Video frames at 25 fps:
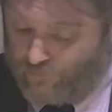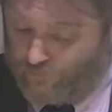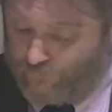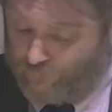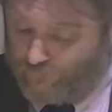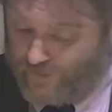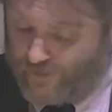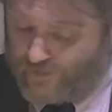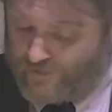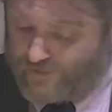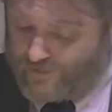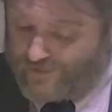and
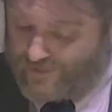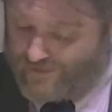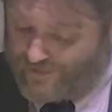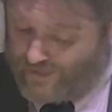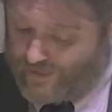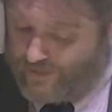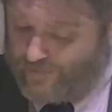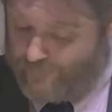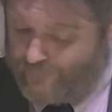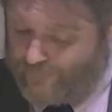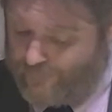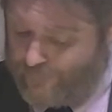provides a
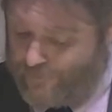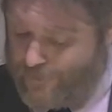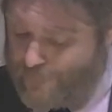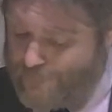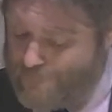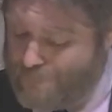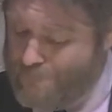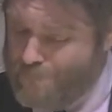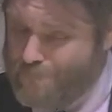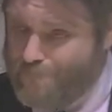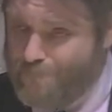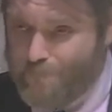safe
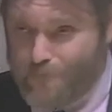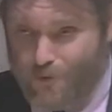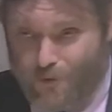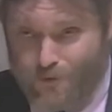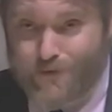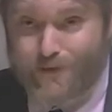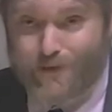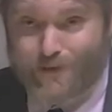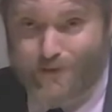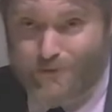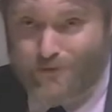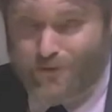and
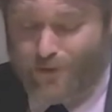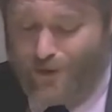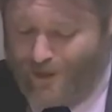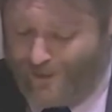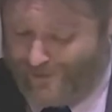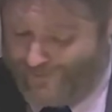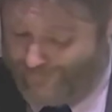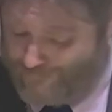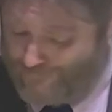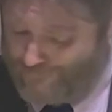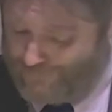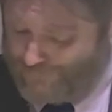mostly
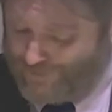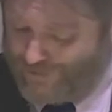dry